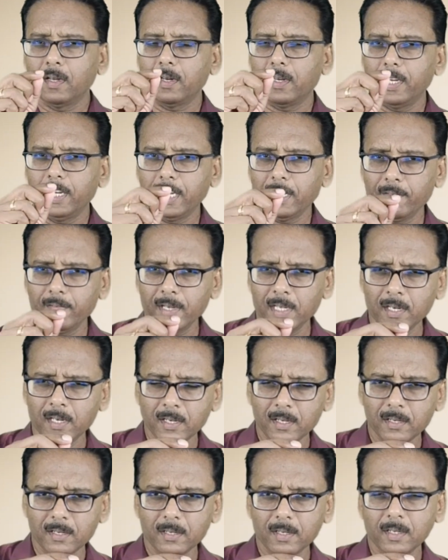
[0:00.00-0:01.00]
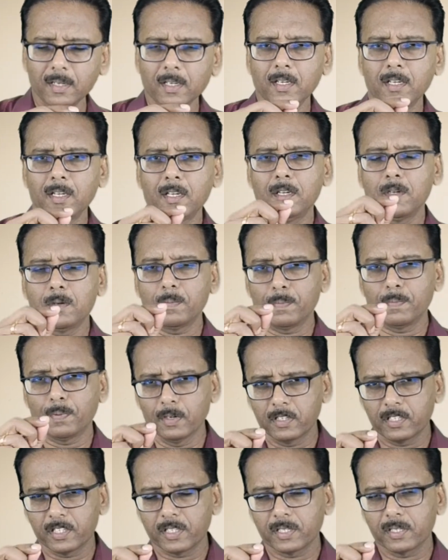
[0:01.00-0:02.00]
Devil
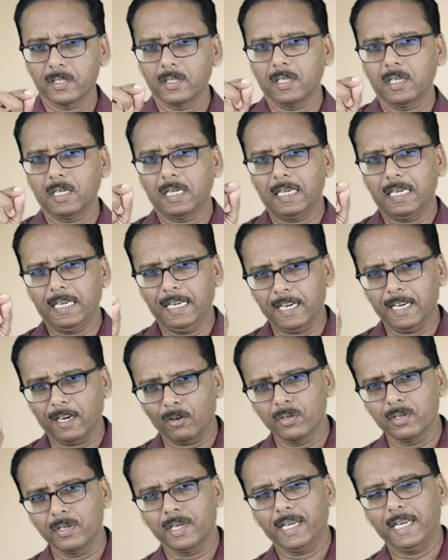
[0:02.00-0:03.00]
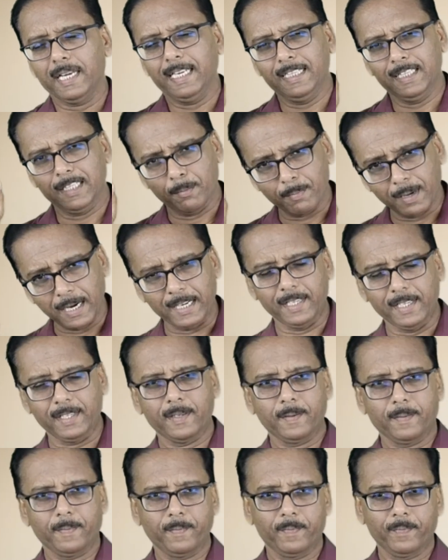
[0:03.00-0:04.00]
puts doubt in the mind.
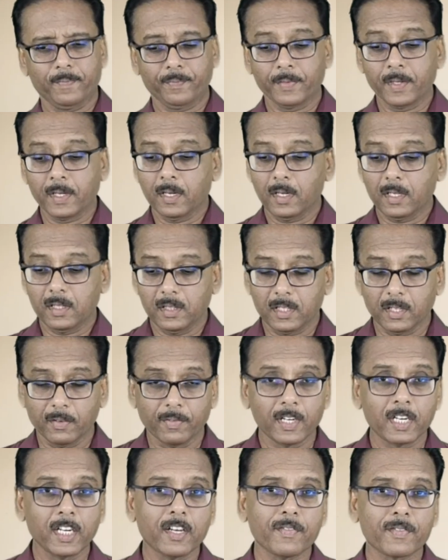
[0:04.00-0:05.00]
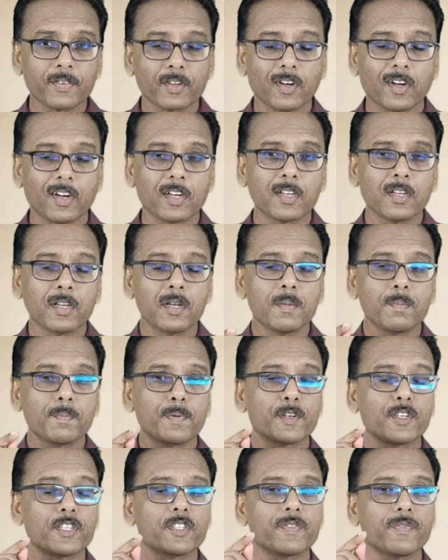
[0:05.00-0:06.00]
The word of God
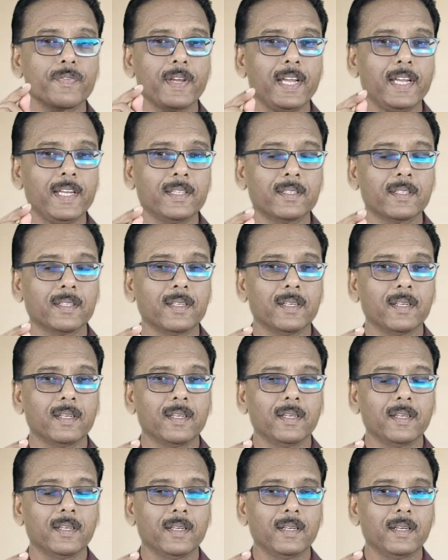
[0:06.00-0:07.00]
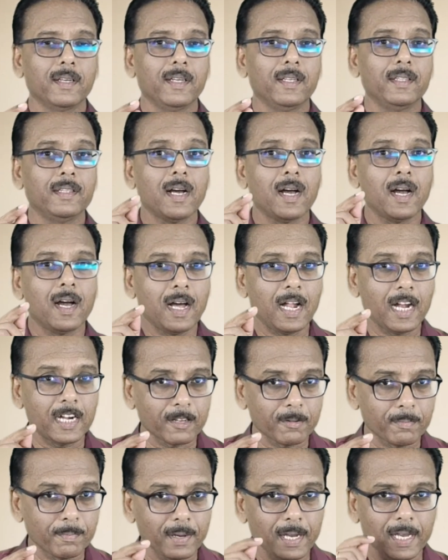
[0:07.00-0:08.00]
puts faith in the heart
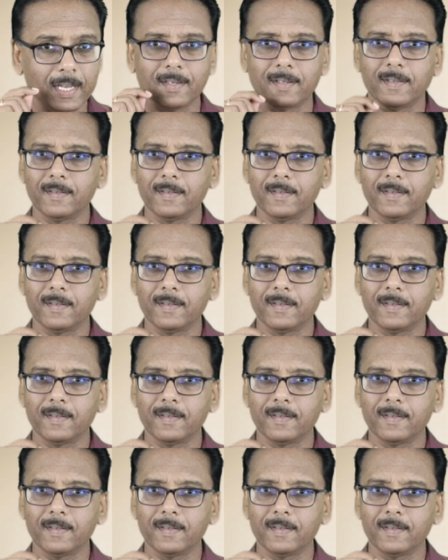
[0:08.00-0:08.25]
of man.